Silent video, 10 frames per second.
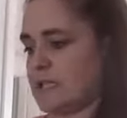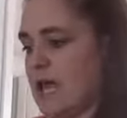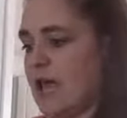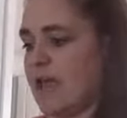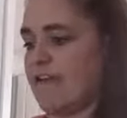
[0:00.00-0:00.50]

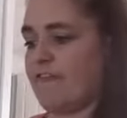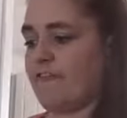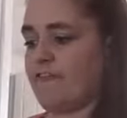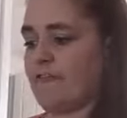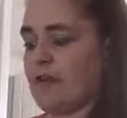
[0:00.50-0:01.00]
have
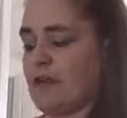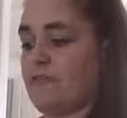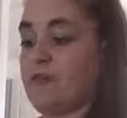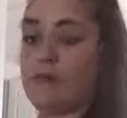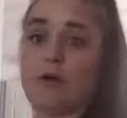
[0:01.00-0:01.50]

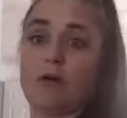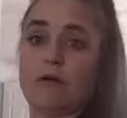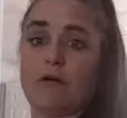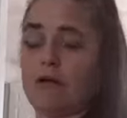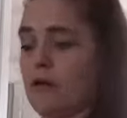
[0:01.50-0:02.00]
have you
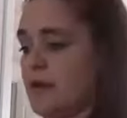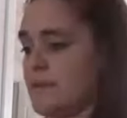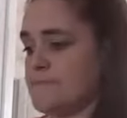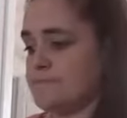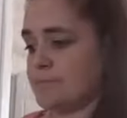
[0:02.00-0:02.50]
got?
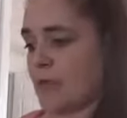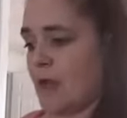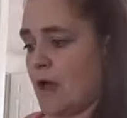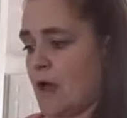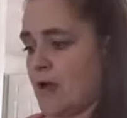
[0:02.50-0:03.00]

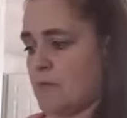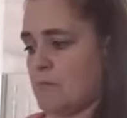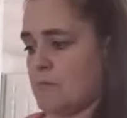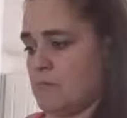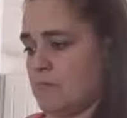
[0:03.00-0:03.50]

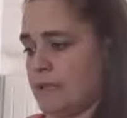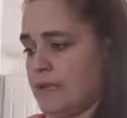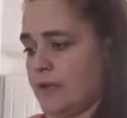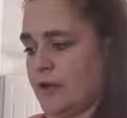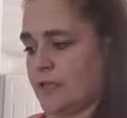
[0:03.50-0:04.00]
Um,
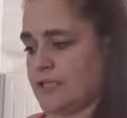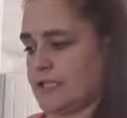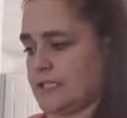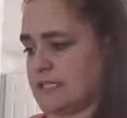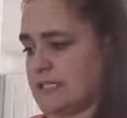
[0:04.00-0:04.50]

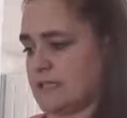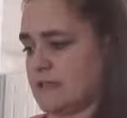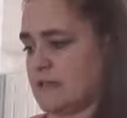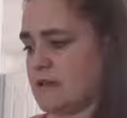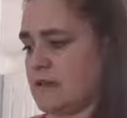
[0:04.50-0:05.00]
because
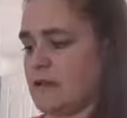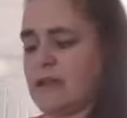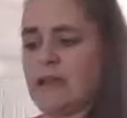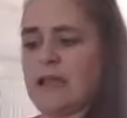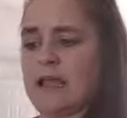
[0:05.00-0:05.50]

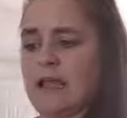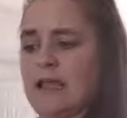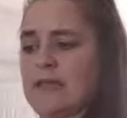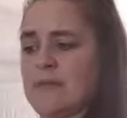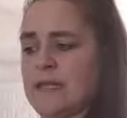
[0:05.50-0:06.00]

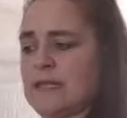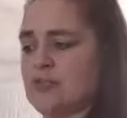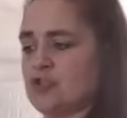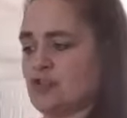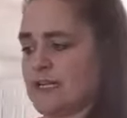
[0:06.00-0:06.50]
it'd be
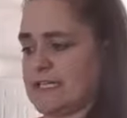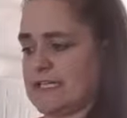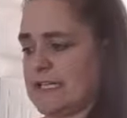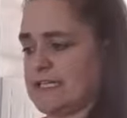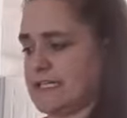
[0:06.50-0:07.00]

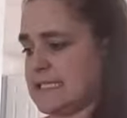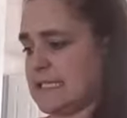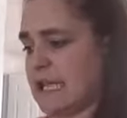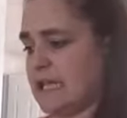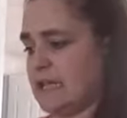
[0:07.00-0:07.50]
interesting to
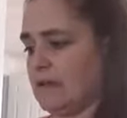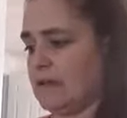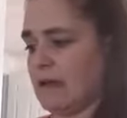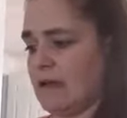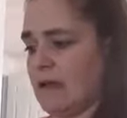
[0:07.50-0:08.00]
see,
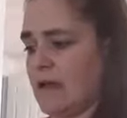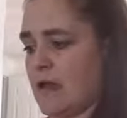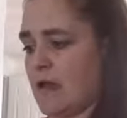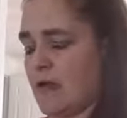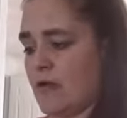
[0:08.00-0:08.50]

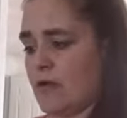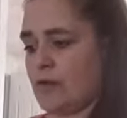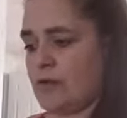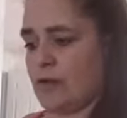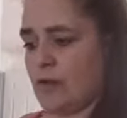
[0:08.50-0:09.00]

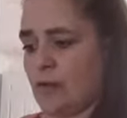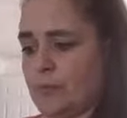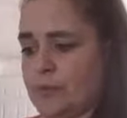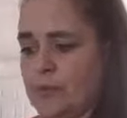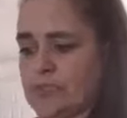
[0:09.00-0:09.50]
you know,
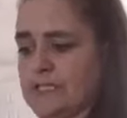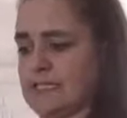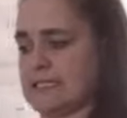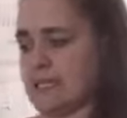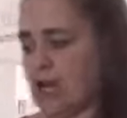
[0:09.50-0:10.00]
because
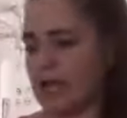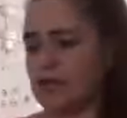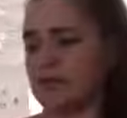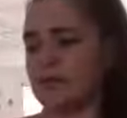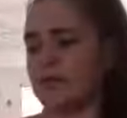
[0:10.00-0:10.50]
it's like
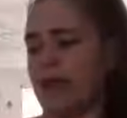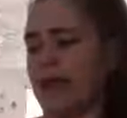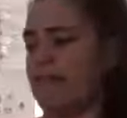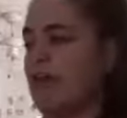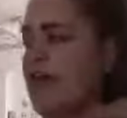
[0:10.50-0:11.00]
you can have,